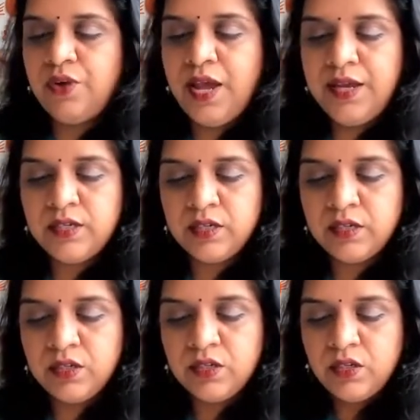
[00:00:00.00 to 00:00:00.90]
right?
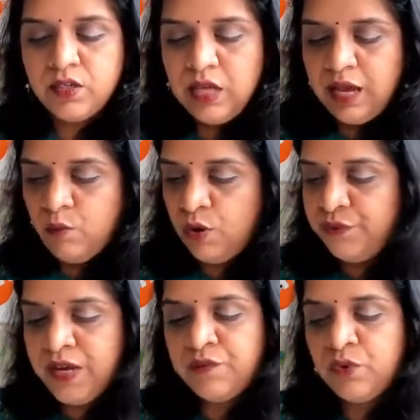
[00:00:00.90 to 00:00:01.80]

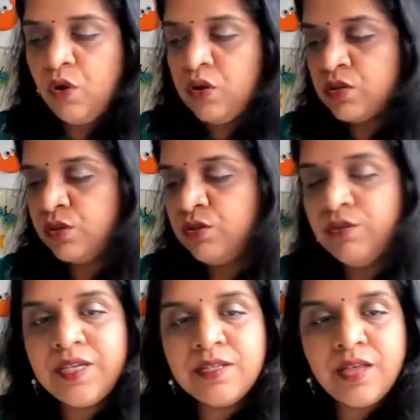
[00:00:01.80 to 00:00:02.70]
What we have to also
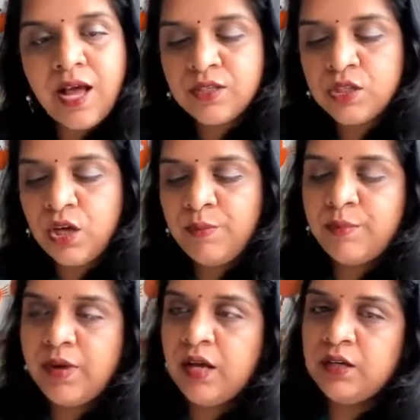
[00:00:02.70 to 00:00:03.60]
do is ask your
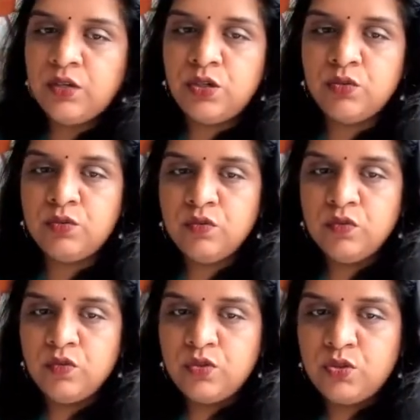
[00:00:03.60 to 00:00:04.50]
mama to
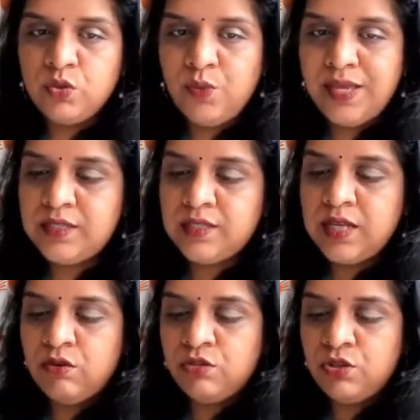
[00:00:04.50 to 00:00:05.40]
squeeze
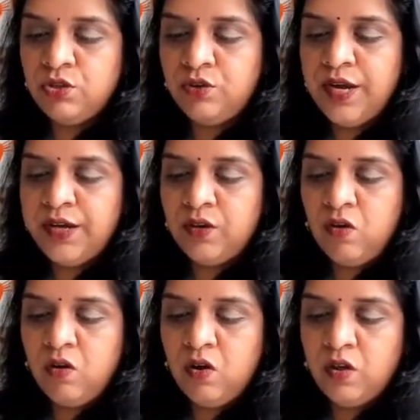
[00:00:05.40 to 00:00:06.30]
this out so you get
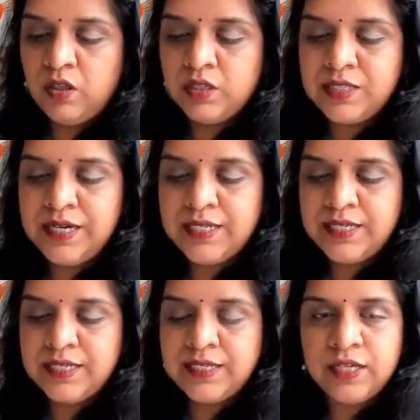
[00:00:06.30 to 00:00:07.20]
all the
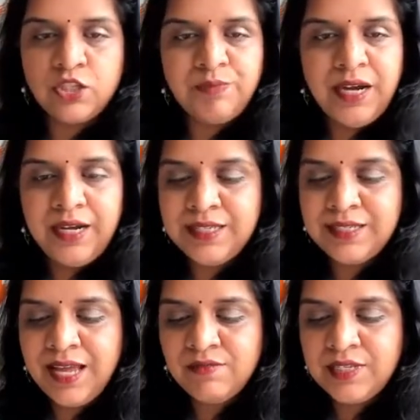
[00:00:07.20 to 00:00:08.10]
seeds inside. So
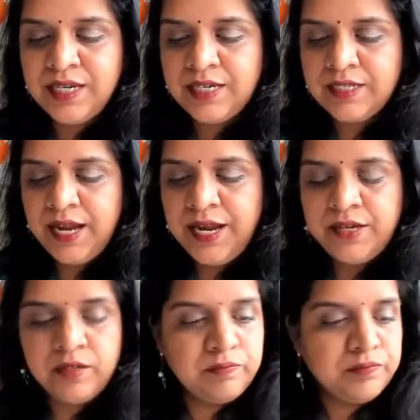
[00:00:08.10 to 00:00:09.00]
bhendis have seeds,
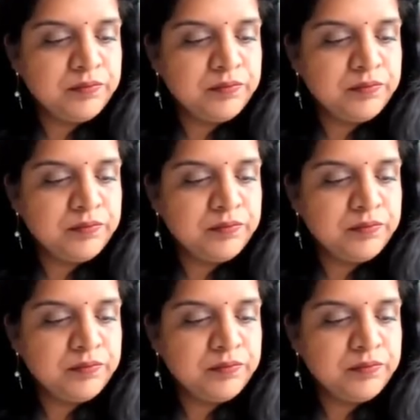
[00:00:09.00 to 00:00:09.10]
right?